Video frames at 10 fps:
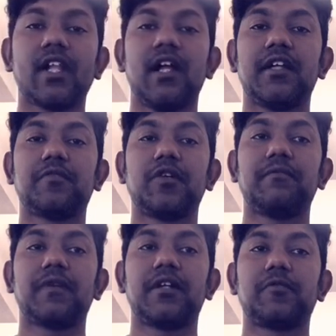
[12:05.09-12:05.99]
It
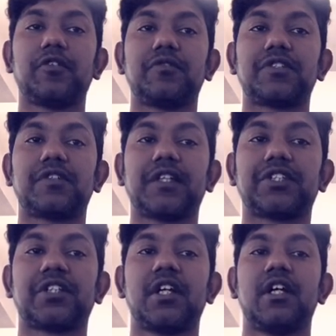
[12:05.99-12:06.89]
would
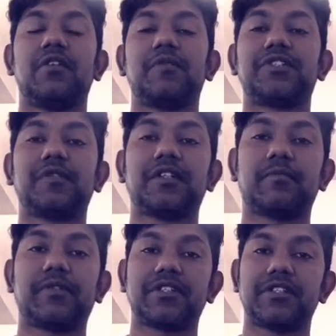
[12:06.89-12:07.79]
restrict a
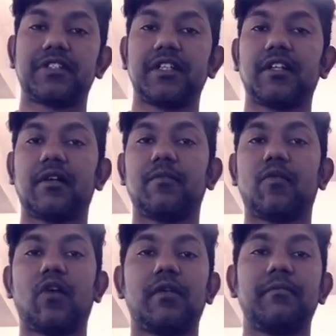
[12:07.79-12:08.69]
person's income
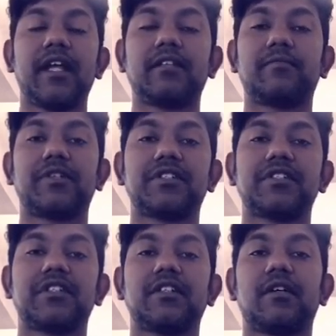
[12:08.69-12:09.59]
or make the
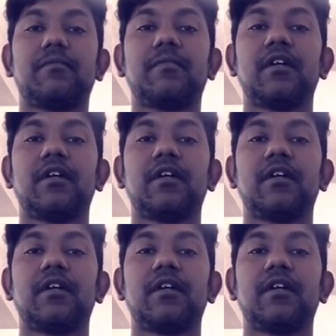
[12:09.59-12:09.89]
person's income